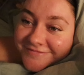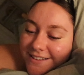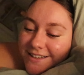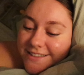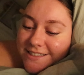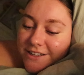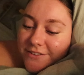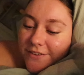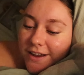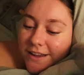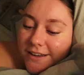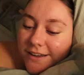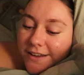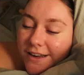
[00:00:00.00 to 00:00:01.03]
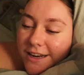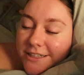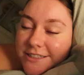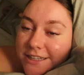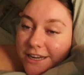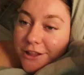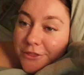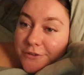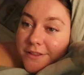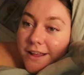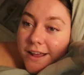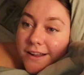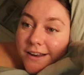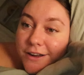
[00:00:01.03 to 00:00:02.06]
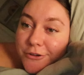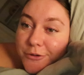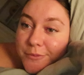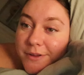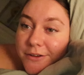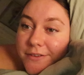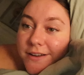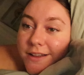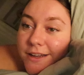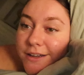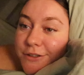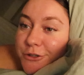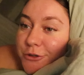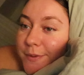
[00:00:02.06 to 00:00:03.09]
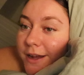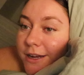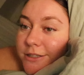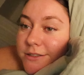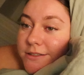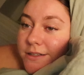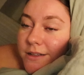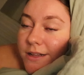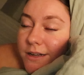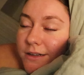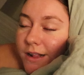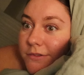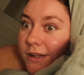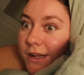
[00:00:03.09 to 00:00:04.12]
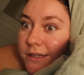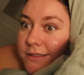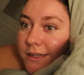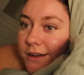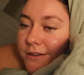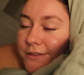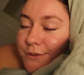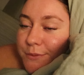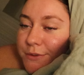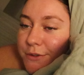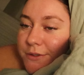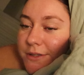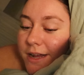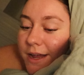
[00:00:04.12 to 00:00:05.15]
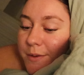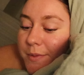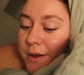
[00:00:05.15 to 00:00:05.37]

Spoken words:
let's see if I can actually get through that. I normally read like 2 pages and then lights out because I'm so tired,